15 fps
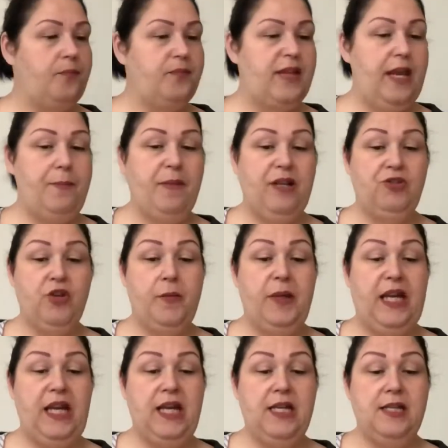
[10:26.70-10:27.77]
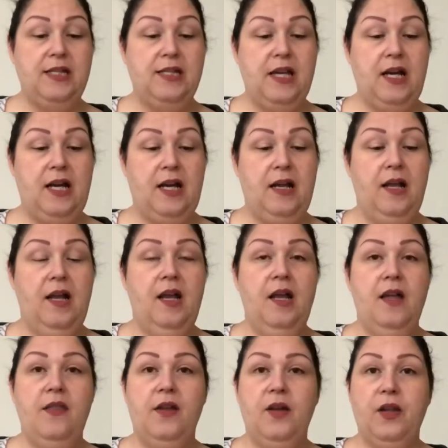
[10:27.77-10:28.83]
tape measure, because
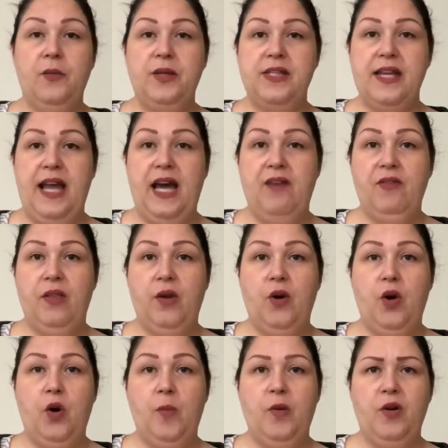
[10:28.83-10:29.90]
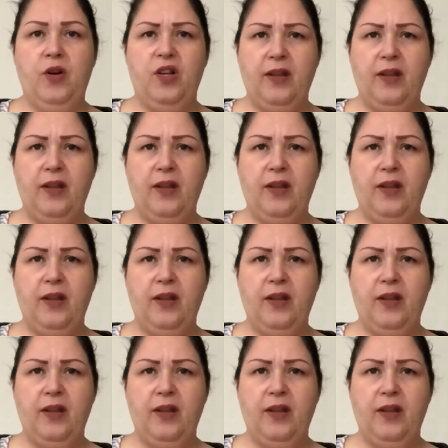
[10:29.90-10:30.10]
the only ones I have in the home are